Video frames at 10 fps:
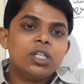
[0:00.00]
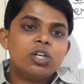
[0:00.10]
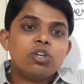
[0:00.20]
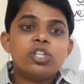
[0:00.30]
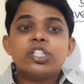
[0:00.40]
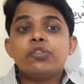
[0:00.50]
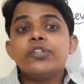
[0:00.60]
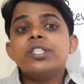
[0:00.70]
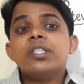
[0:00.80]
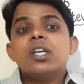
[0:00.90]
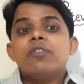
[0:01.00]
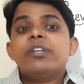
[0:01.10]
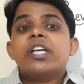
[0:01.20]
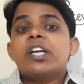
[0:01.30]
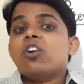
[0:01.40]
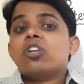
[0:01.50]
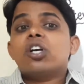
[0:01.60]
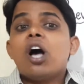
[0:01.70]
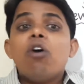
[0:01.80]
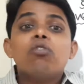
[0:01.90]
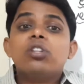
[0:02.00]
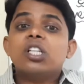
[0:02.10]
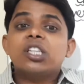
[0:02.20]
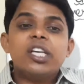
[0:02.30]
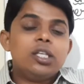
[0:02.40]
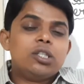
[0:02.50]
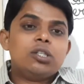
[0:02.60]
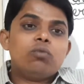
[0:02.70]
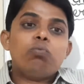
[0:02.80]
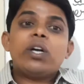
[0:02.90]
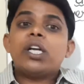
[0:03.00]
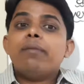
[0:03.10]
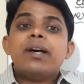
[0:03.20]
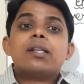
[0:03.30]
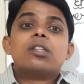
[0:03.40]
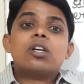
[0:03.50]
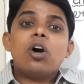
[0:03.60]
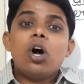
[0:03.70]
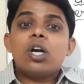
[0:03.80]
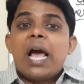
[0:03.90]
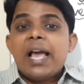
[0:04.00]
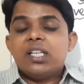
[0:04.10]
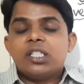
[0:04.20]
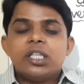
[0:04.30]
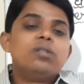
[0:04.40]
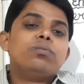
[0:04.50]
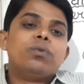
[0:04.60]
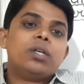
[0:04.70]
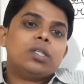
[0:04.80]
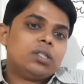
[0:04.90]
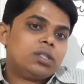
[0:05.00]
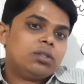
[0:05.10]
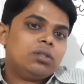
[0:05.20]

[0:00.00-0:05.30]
Okay, students, we cannot count the thing, whatever the God has done for us.